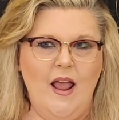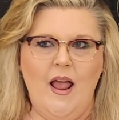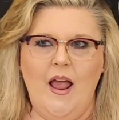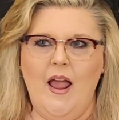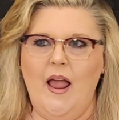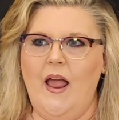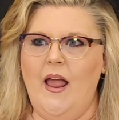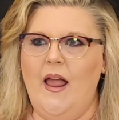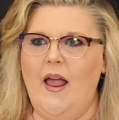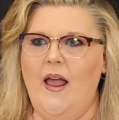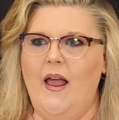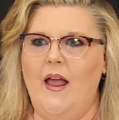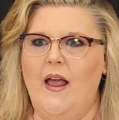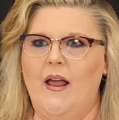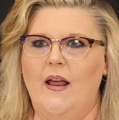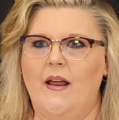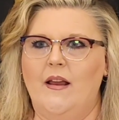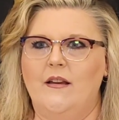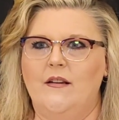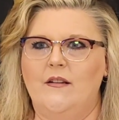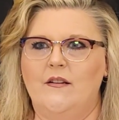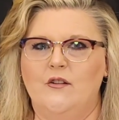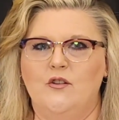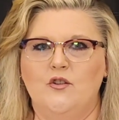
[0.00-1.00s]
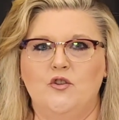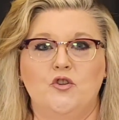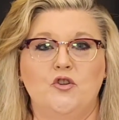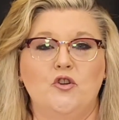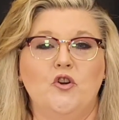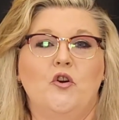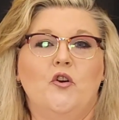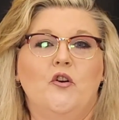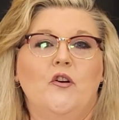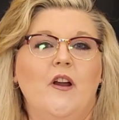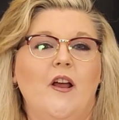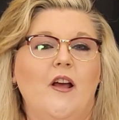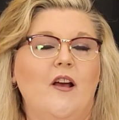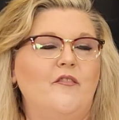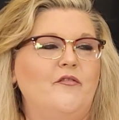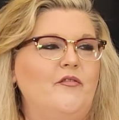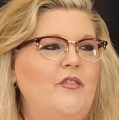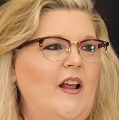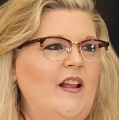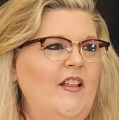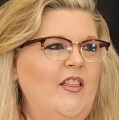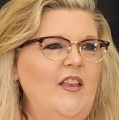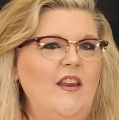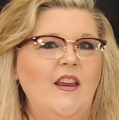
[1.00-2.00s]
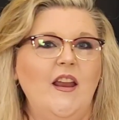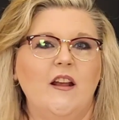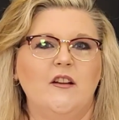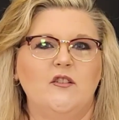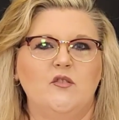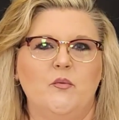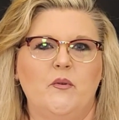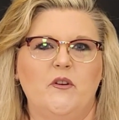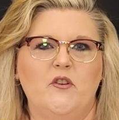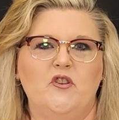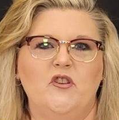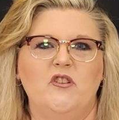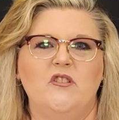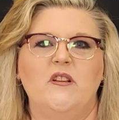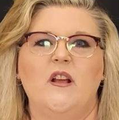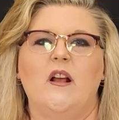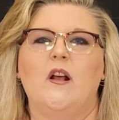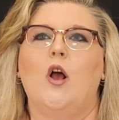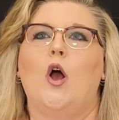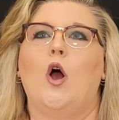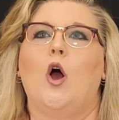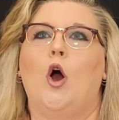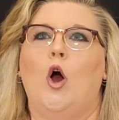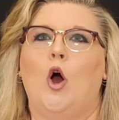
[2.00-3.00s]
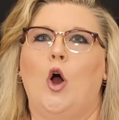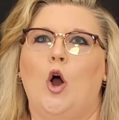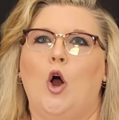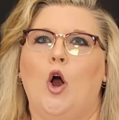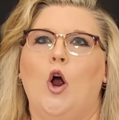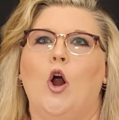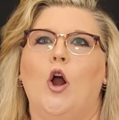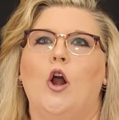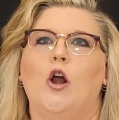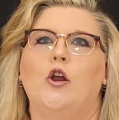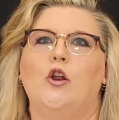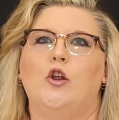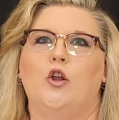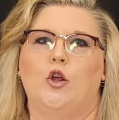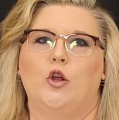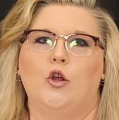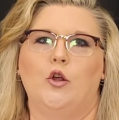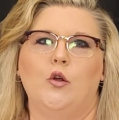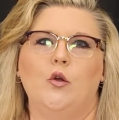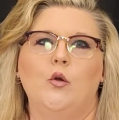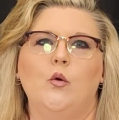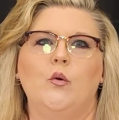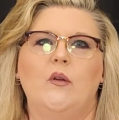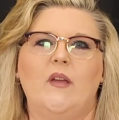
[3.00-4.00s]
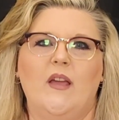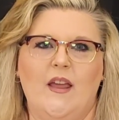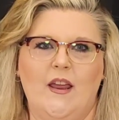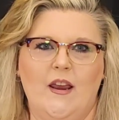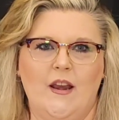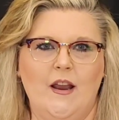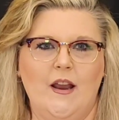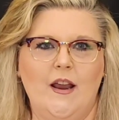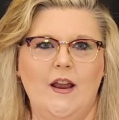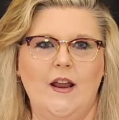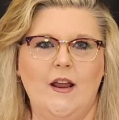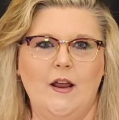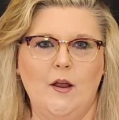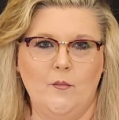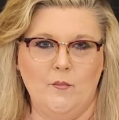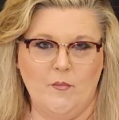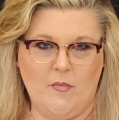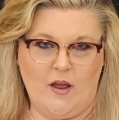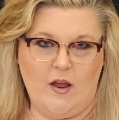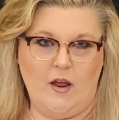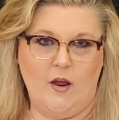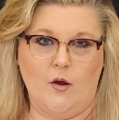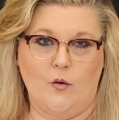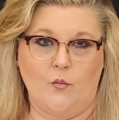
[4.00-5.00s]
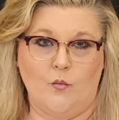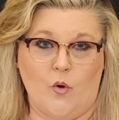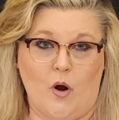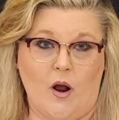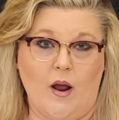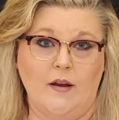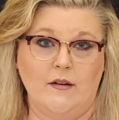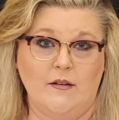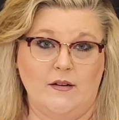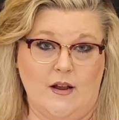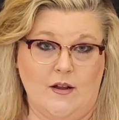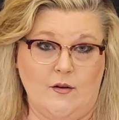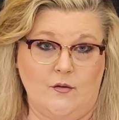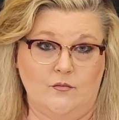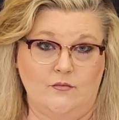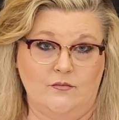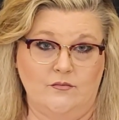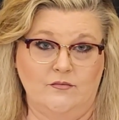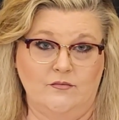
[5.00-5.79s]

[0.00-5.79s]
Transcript: And sure enough, like the next week, she's like, are you kidding me right now?